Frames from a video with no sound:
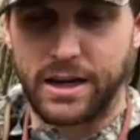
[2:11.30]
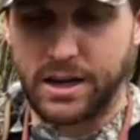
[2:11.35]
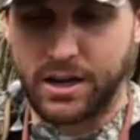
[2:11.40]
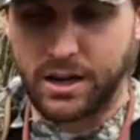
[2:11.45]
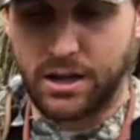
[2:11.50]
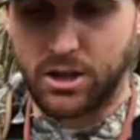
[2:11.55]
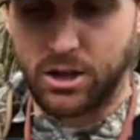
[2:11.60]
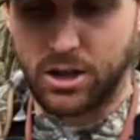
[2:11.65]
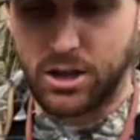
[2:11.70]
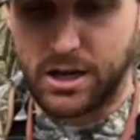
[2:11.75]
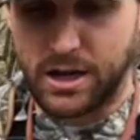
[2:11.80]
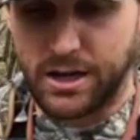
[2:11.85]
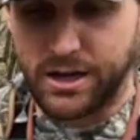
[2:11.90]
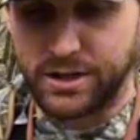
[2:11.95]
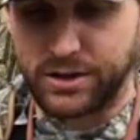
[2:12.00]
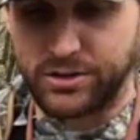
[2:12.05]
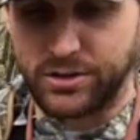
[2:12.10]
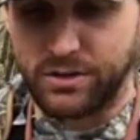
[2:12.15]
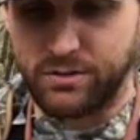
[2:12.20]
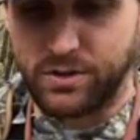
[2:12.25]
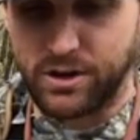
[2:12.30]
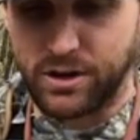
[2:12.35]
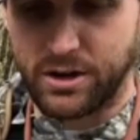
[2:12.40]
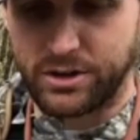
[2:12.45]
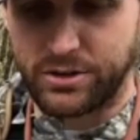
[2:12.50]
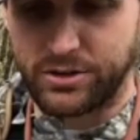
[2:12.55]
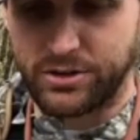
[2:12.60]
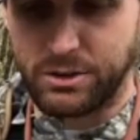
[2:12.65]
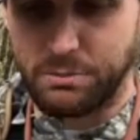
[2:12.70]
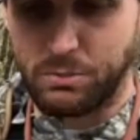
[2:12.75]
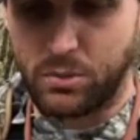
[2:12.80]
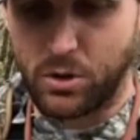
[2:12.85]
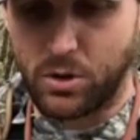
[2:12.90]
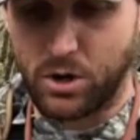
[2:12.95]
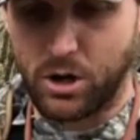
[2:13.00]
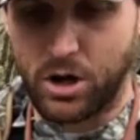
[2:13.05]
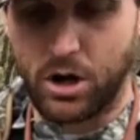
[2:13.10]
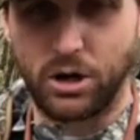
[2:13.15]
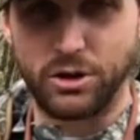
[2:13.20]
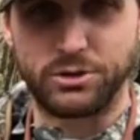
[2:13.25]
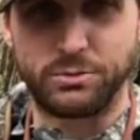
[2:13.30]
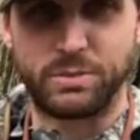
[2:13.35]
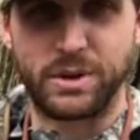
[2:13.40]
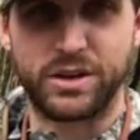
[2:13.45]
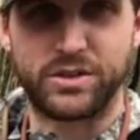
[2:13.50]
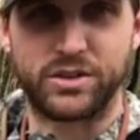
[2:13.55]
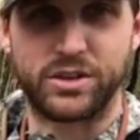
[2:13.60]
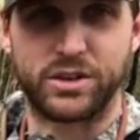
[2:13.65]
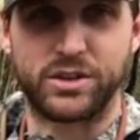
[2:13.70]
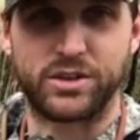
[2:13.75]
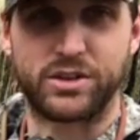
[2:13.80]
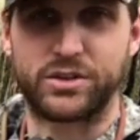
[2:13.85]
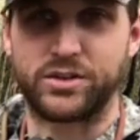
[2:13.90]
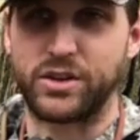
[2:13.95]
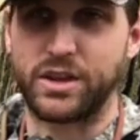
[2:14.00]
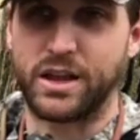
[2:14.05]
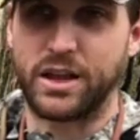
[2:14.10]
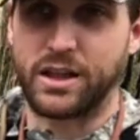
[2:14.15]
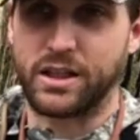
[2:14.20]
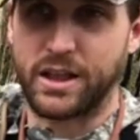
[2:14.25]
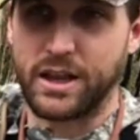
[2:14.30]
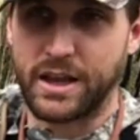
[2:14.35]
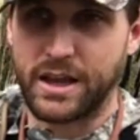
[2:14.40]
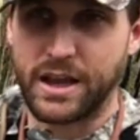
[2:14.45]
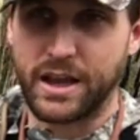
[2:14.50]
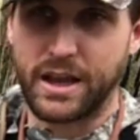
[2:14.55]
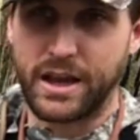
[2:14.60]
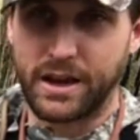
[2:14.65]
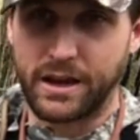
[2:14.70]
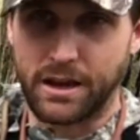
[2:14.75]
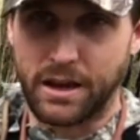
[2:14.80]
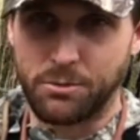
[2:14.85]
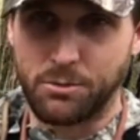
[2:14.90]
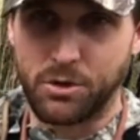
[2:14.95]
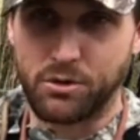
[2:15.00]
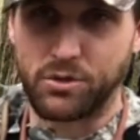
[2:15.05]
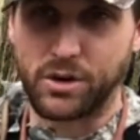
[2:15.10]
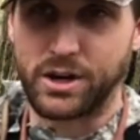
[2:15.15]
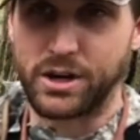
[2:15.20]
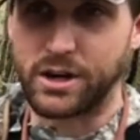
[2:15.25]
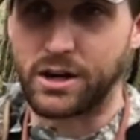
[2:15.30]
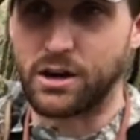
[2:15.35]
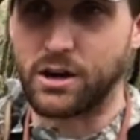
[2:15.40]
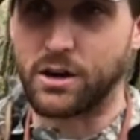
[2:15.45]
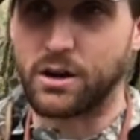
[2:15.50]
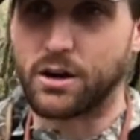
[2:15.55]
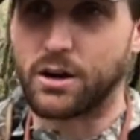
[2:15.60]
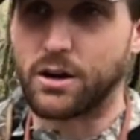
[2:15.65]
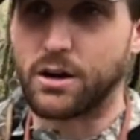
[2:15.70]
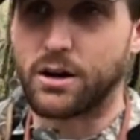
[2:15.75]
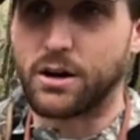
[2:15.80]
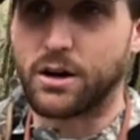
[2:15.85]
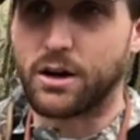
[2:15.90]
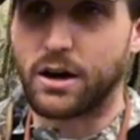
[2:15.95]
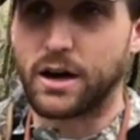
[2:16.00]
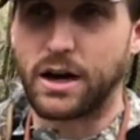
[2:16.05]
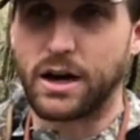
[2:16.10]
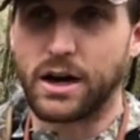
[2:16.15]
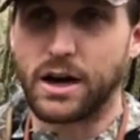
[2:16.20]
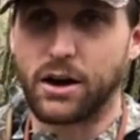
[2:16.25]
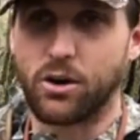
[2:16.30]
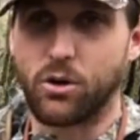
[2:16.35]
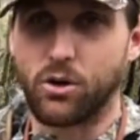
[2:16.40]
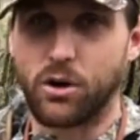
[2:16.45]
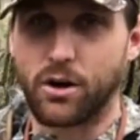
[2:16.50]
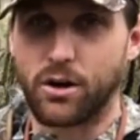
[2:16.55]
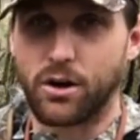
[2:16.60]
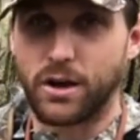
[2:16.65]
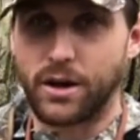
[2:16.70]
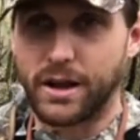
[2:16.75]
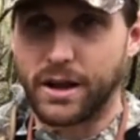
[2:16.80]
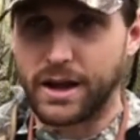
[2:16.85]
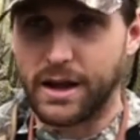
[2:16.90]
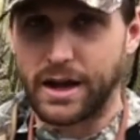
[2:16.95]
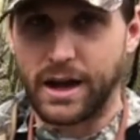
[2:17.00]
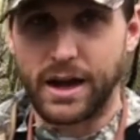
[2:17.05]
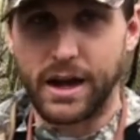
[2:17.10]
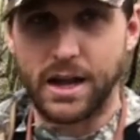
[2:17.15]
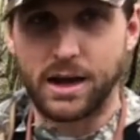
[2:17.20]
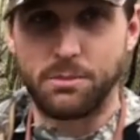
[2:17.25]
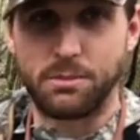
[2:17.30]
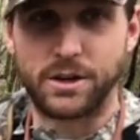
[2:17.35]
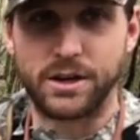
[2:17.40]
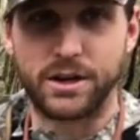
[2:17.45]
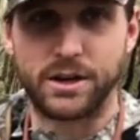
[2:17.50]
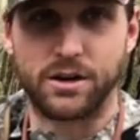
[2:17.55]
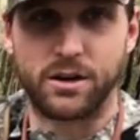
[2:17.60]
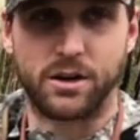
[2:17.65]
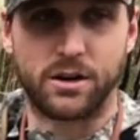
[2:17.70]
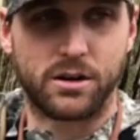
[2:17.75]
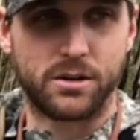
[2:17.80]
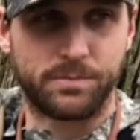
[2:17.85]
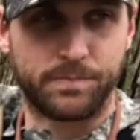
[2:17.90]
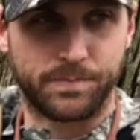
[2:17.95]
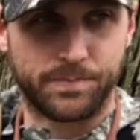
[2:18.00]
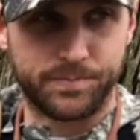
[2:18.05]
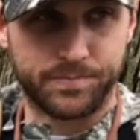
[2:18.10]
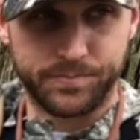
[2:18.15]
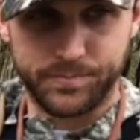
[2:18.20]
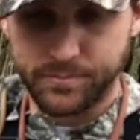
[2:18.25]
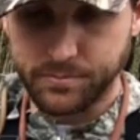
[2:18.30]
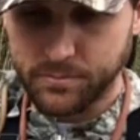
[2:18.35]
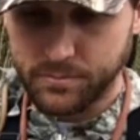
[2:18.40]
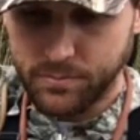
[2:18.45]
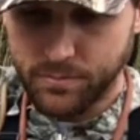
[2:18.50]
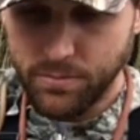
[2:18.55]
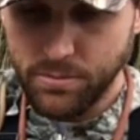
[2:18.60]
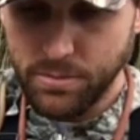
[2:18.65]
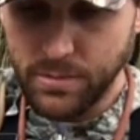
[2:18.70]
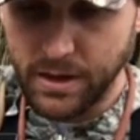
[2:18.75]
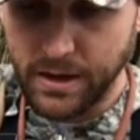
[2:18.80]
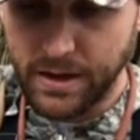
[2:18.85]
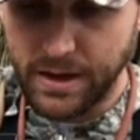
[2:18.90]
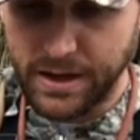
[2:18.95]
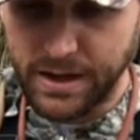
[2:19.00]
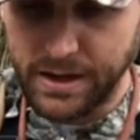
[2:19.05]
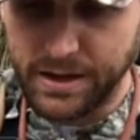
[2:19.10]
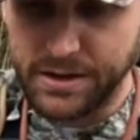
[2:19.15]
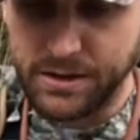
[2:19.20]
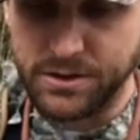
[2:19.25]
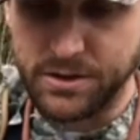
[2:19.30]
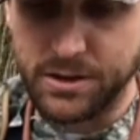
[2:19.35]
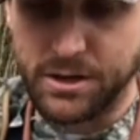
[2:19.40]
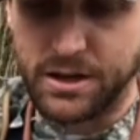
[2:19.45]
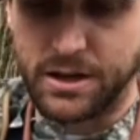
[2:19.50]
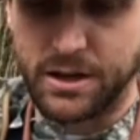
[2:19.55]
And the cluck is a very simple call. It's basically saying like, hey, I'm over here, or hey, I am here. And